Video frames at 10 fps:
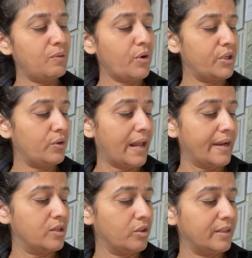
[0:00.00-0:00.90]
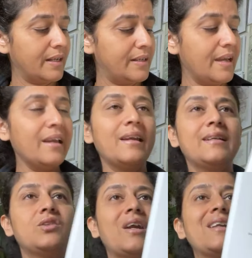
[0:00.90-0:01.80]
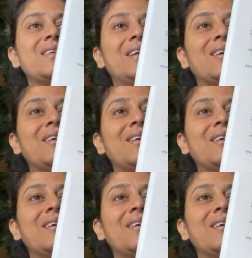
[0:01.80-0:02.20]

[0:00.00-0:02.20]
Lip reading: what you liked on that day, it's right here.